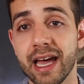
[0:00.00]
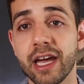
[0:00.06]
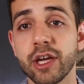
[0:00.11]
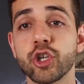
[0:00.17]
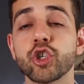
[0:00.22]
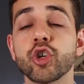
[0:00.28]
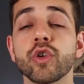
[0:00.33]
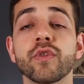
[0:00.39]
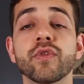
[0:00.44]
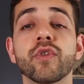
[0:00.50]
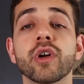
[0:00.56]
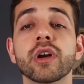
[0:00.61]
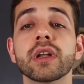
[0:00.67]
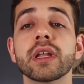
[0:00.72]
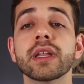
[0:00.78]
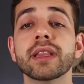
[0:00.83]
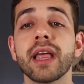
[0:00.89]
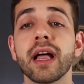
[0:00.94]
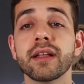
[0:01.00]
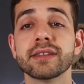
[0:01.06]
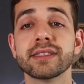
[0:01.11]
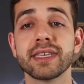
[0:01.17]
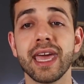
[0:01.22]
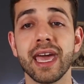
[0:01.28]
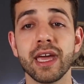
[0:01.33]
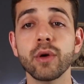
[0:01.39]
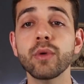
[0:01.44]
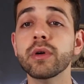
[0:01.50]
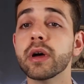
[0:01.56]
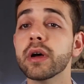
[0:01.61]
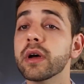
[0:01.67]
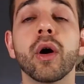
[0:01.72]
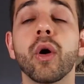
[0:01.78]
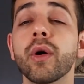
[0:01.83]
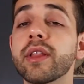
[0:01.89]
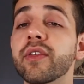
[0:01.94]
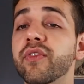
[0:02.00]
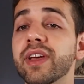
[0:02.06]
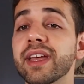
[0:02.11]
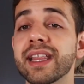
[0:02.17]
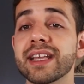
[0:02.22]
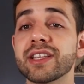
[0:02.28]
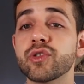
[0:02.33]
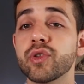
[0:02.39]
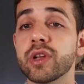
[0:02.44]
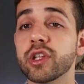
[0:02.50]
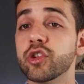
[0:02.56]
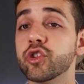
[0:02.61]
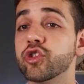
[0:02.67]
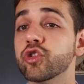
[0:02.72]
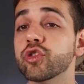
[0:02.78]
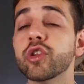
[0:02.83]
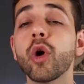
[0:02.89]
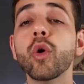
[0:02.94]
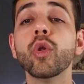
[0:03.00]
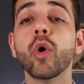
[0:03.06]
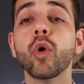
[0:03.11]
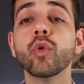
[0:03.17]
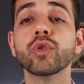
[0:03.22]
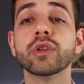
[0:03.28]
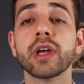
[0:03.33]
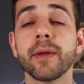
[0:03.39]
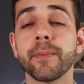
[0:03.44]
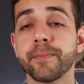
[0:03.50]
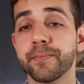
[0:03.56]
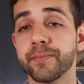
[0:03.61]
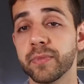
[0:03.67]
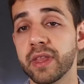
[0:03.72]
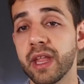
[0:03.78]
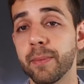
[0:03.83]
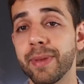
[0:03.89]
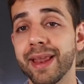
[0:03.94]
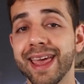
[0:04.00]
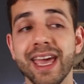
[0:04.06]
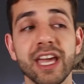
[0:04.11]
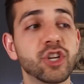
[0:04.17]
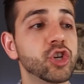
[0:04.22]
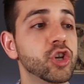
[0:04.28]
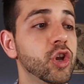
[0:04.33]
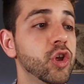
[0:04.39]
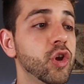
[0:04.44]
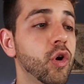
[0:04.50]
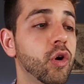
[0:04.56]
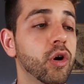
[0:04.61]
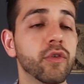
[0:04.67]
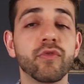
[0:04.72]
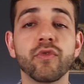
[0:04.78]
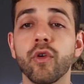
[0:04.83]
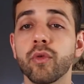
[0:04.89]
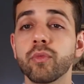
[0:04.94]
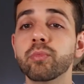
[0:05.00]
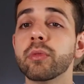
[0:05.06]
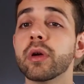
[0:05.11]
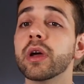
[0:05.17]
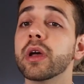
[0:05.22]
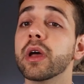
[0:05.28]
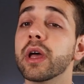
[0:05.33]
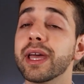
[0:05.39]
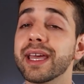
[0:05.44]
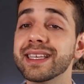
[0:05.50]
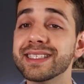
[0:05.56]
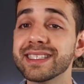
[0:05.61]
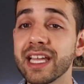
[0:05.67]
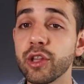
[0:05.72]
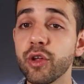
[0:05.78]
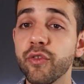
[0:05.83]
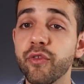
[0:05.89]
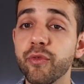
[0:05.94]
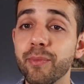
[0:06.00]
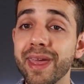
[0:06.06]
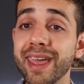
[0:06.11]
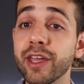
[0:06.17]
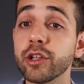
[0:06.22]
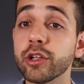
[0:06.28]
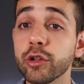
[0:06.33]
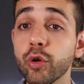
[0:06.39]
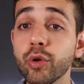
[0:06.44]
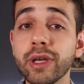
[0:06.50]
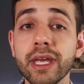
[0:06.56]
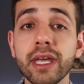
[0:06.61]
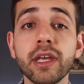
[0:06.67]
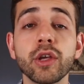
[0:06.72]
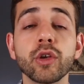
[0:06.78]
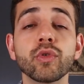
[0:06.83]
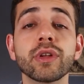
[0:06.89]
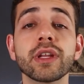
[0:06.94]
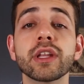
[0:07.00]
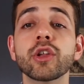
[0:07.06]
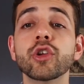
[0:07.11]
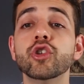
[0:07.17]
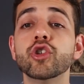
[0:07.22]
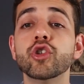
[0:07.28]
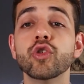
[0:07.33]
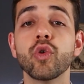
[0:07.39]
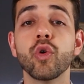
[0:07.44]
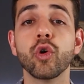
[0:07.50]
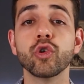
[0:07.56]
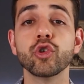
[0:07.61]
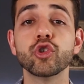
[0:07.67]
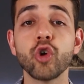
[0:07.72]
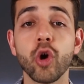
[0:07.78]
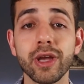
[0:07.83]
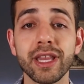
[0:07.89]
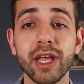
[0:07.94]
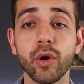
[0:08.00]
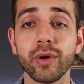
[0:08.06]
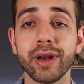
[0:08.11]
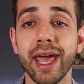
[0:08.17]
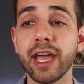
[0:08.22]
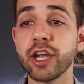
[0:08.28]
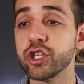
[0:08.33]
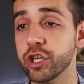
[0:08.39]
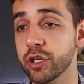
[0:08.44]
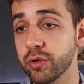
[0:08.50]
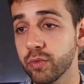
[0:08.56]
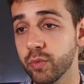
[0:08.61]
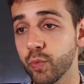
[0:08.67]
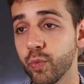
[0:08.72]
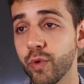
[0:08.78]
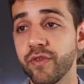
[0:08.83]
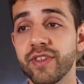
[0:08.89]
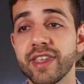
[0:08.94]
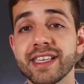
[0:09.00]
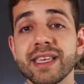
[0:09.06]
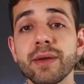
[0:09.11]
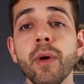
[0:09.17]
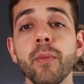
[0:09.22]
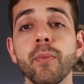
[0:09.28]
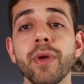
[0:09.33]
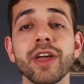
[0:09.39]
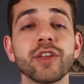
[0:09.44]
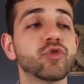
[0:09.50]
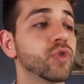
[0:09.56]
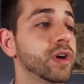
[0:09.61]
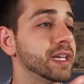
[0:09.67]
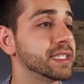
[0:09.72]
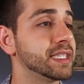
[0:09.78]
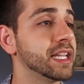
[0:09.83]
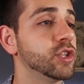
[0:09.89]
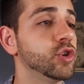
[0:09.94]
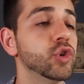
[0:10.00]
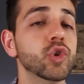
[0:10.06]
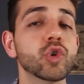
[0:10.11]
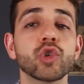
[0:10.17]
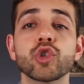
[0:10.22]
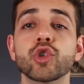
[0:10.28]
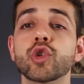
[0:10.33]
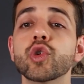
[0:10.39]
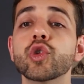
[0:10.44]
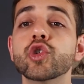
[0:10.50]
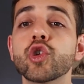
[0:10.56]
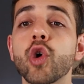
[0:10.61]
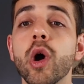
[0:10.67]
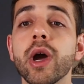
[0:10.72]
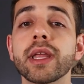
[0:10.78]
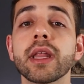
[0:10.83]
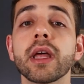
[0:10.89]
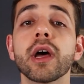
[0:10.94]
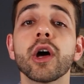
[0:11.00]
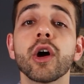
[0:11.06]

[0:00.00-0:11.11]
I show for the Tailscale. Only thing that you need to download the application your phone. Instead of make the login, you need to join the connection with the same IP address that you used to join